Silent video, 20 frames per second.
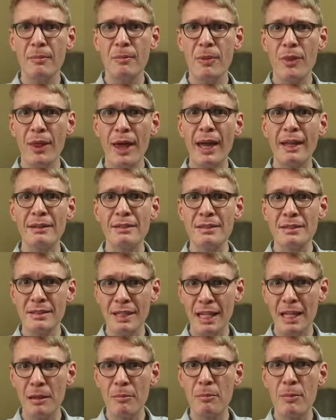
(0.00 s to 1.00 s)
That
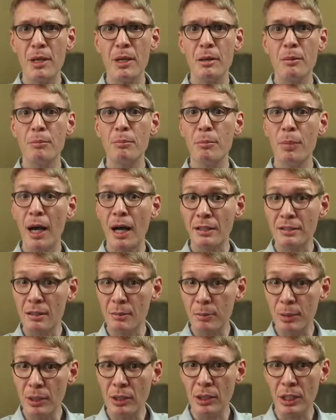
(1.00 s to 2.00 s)
same
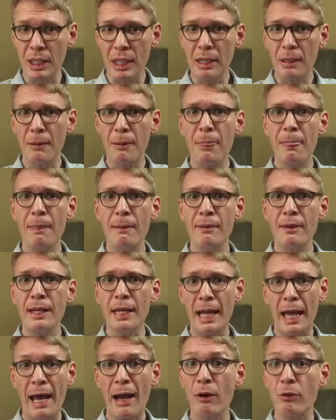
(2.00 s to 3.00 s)
possibility that
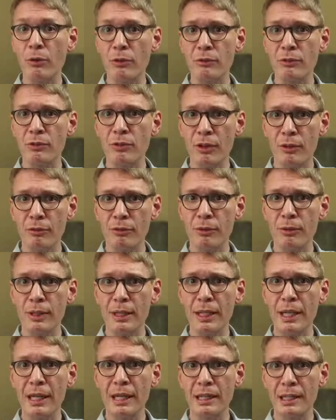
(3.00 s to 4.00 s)
out of
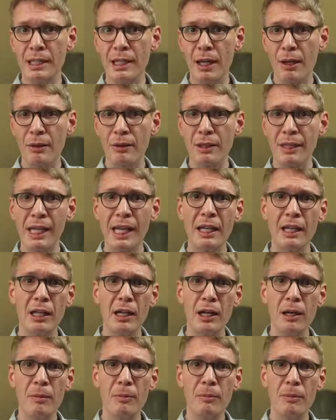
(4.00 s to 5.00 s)
suffering and death can
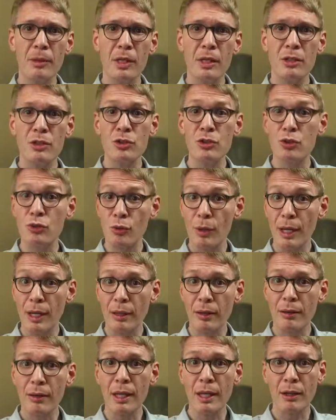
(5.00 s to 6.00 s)
come
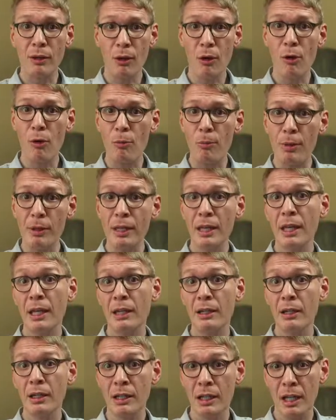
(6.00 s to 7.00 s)
strength and hope
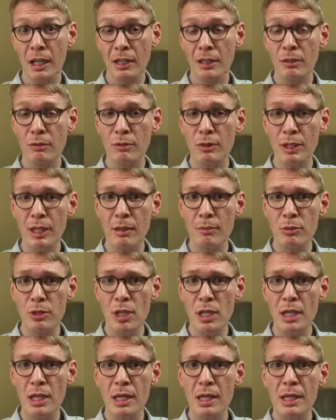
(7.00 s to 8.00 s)
and a kind of
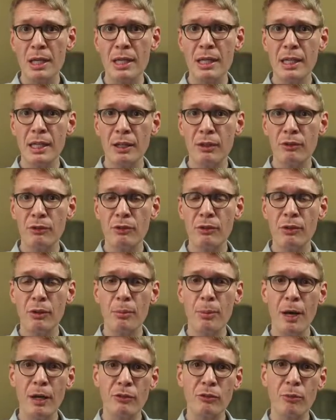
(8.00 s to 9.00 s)
redemption is the
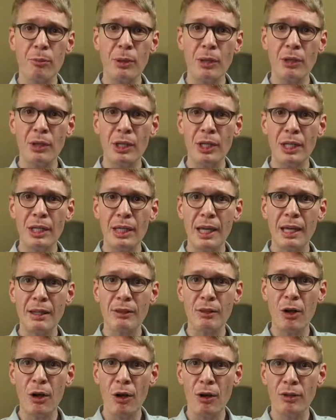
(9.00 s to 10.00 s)
possibility at
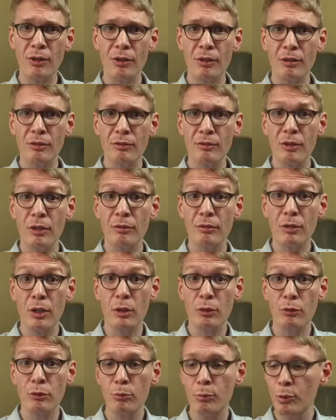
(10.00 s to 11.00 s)
the heart of
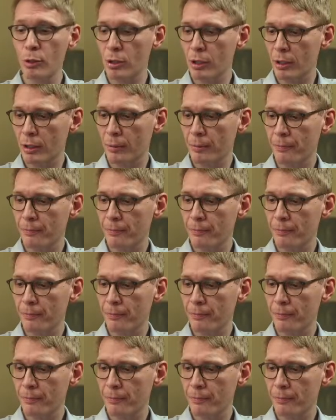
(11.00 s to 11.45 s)
Cone's book.